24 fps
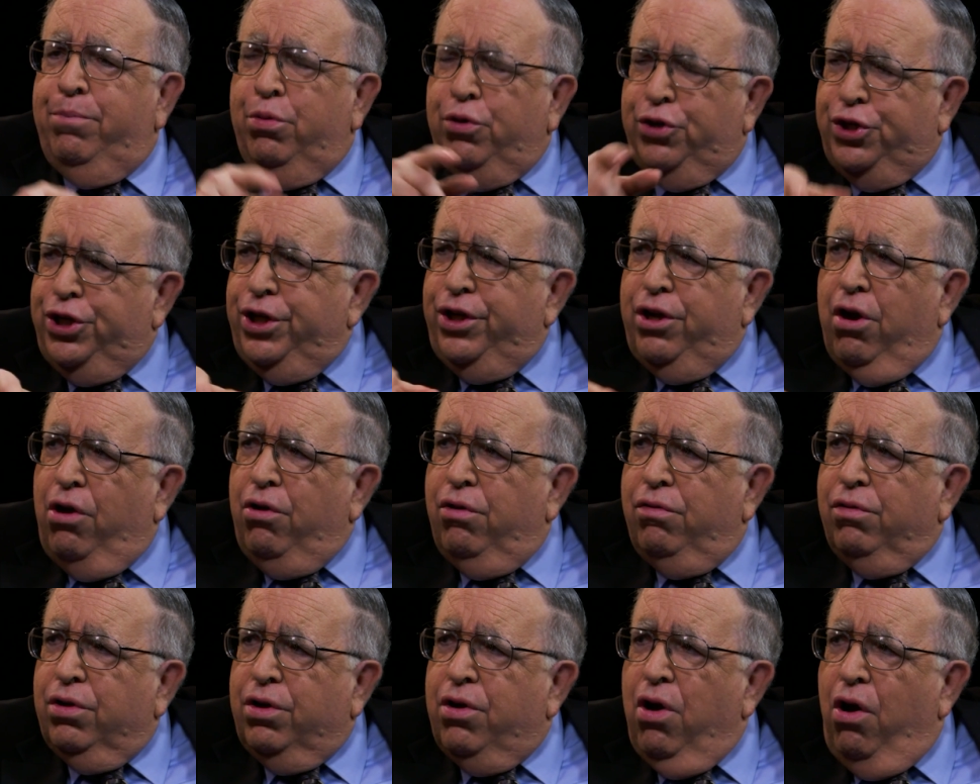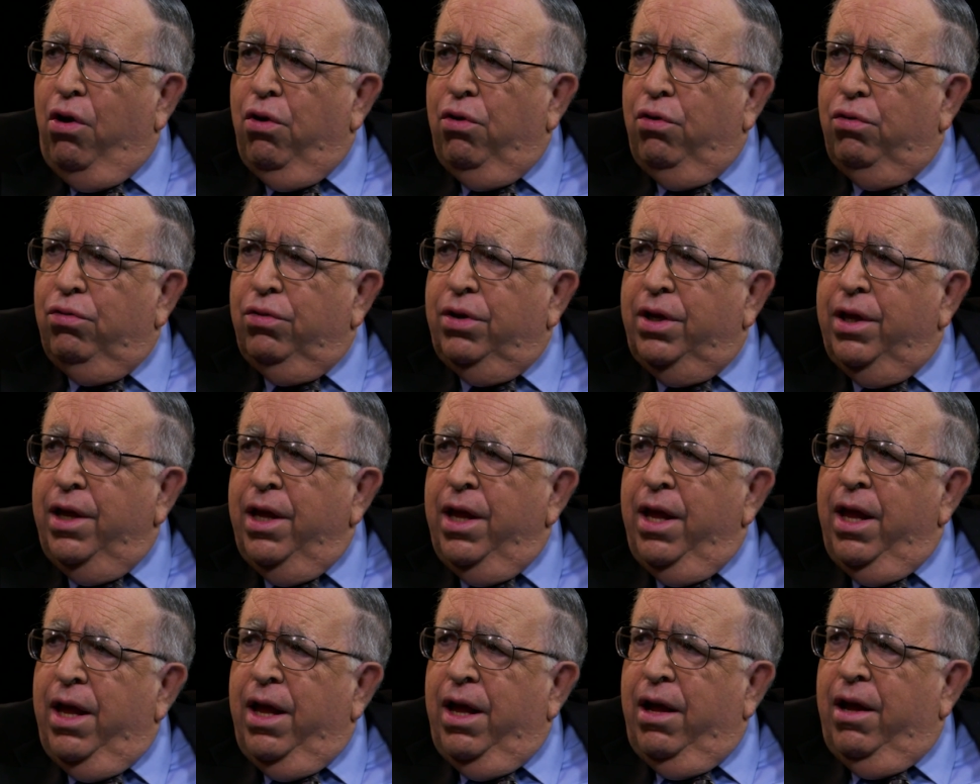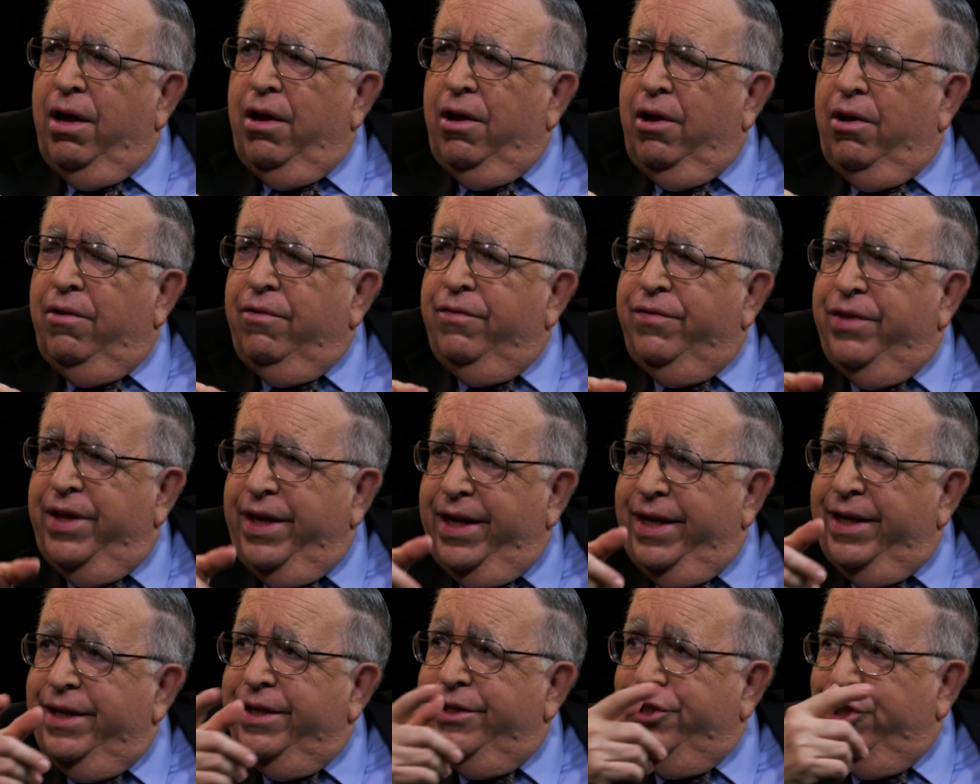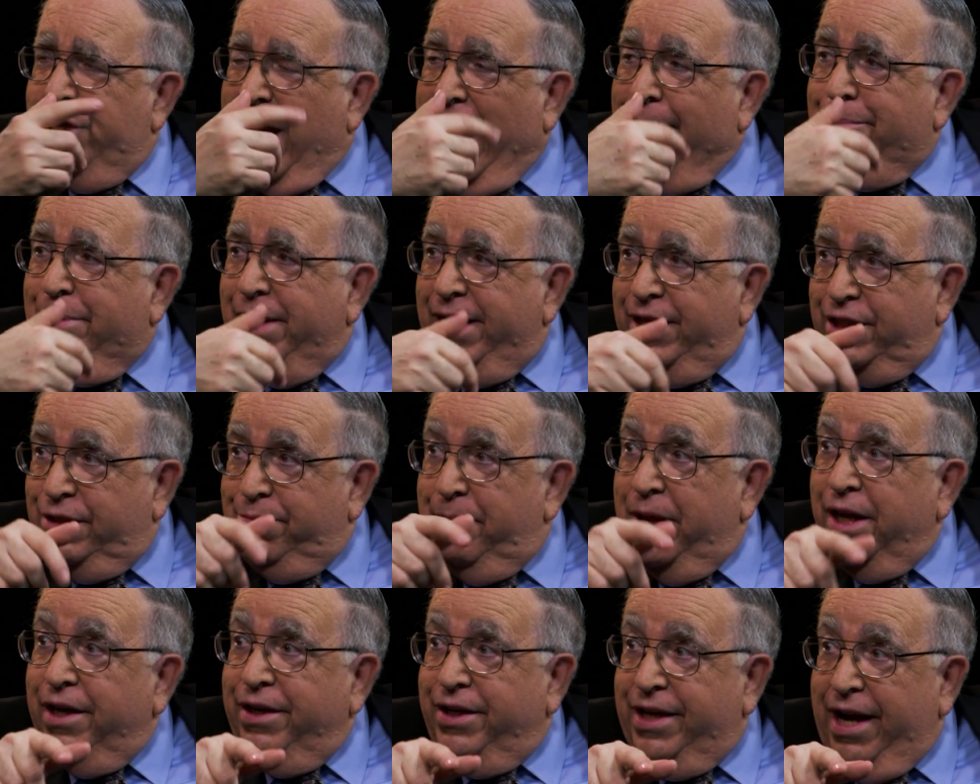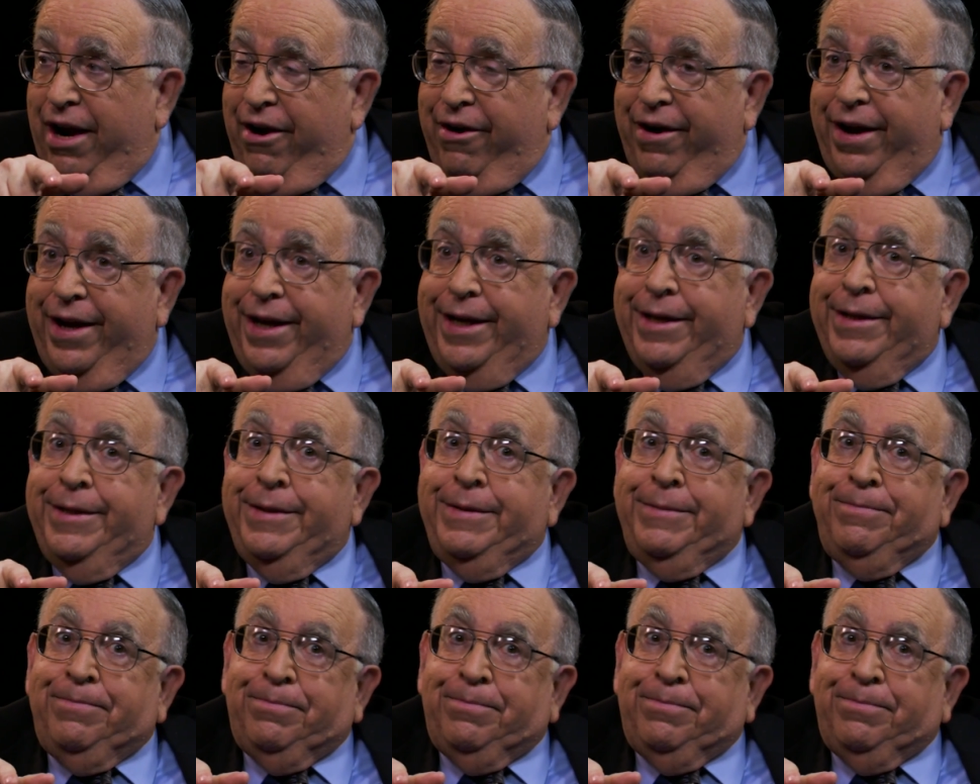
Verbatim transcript: Bushido code of the Japanese military.